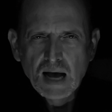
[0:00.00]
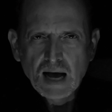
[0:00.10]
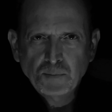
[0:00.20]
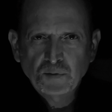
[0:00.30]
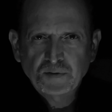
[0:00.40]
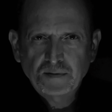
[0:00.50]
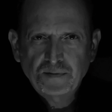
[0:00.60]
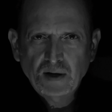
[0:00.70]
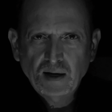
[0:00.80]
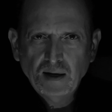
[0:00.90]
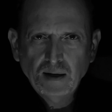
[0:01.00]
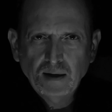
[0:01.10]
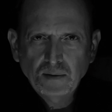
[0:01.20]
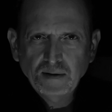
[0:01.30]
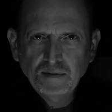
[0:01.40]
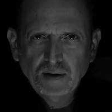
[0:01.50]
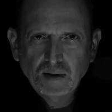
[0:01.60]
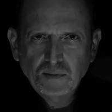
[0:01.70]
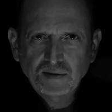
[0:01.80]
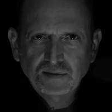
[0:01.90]
I moved it very,
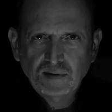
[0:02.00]
very